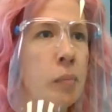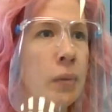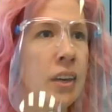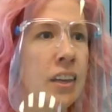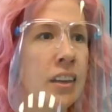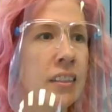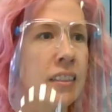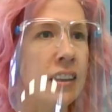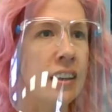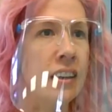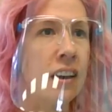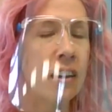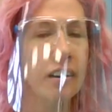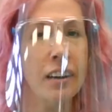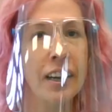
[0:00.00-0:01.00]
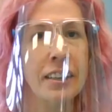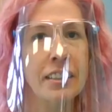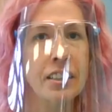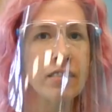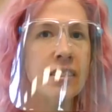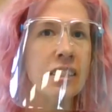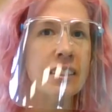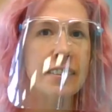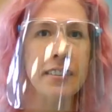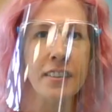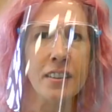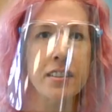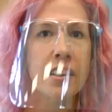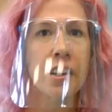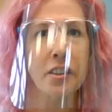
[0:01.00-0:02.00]
in the art activities
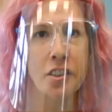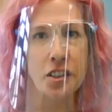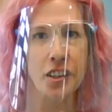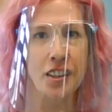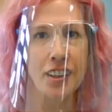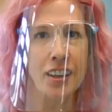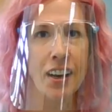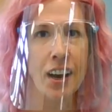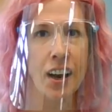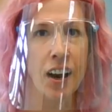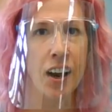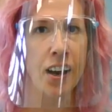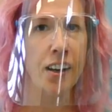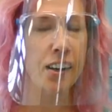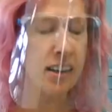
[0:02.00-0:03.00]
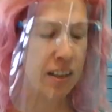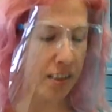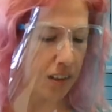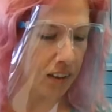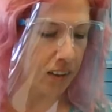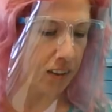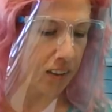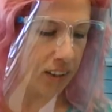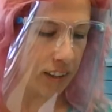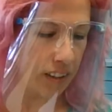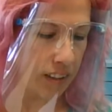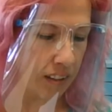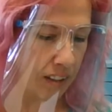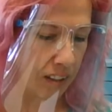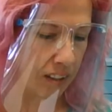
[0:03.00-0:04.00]
discussion and in
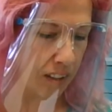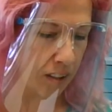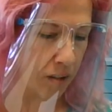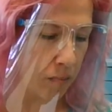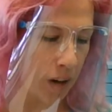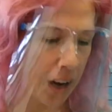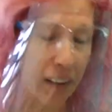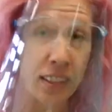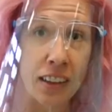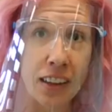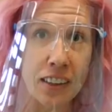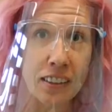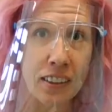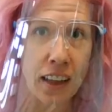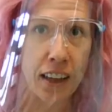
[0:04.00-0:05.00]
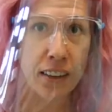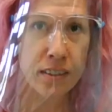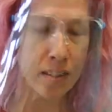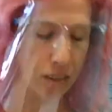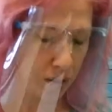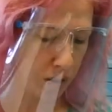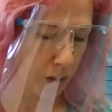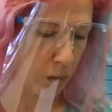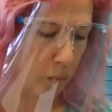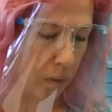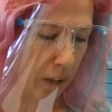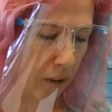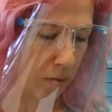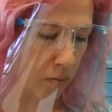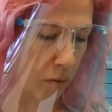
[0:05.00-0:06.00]
the online class
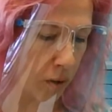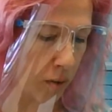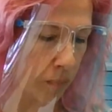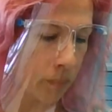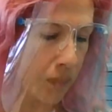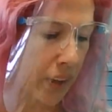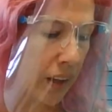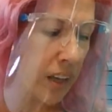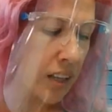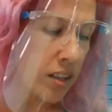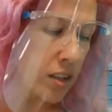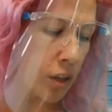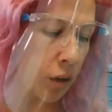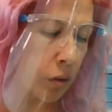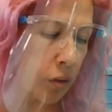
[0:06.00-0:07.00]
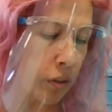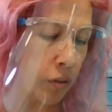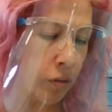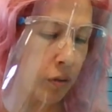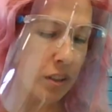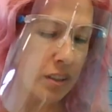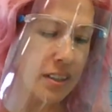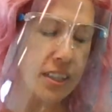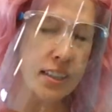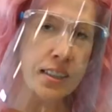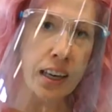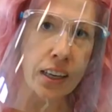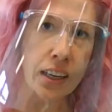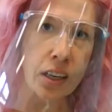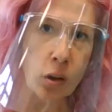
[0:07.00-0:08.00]
platform. So the first and
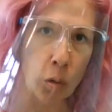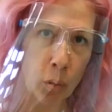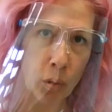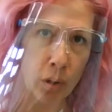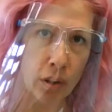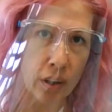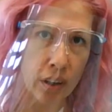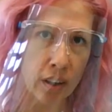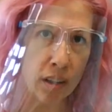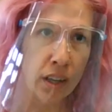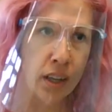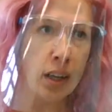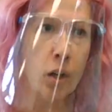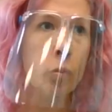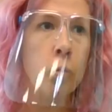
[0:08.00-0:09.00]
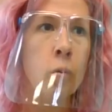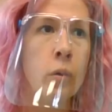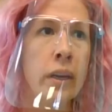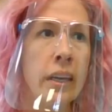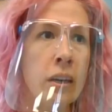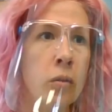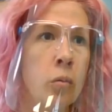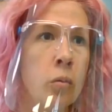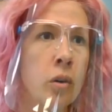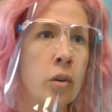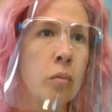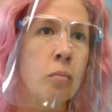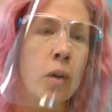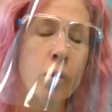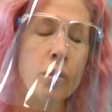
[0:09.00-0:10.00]
second quarter, we
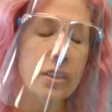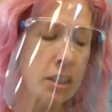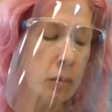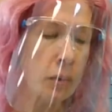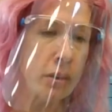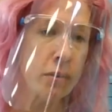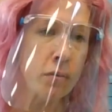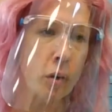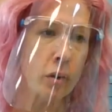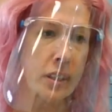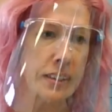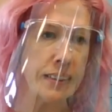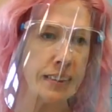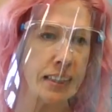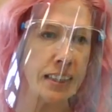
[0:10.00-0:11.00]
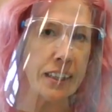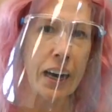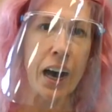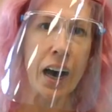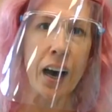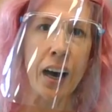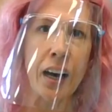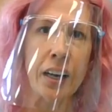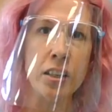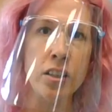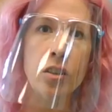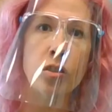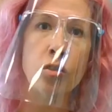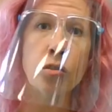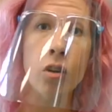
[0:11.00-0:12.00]
will mostly be focusing
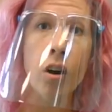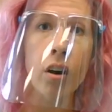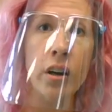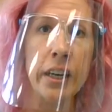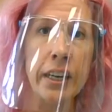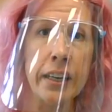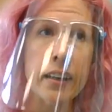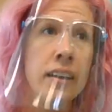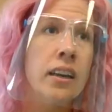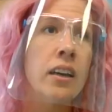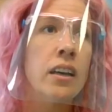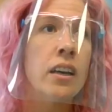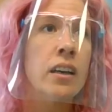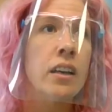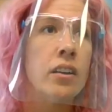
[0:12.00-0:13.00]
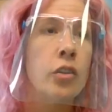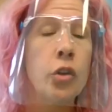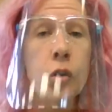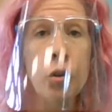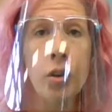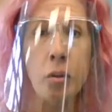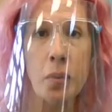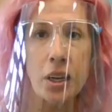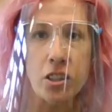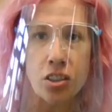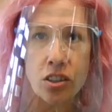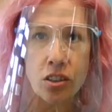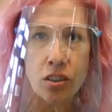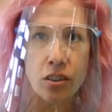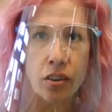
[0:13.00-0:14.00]
on drawing
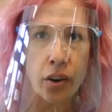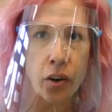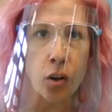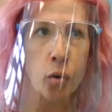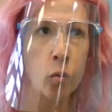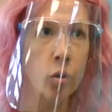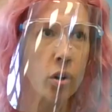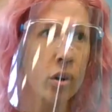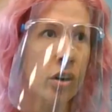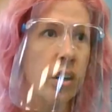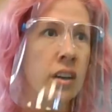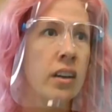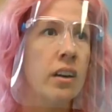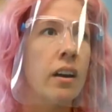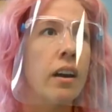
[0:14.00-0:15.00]
two-dimensional artwork,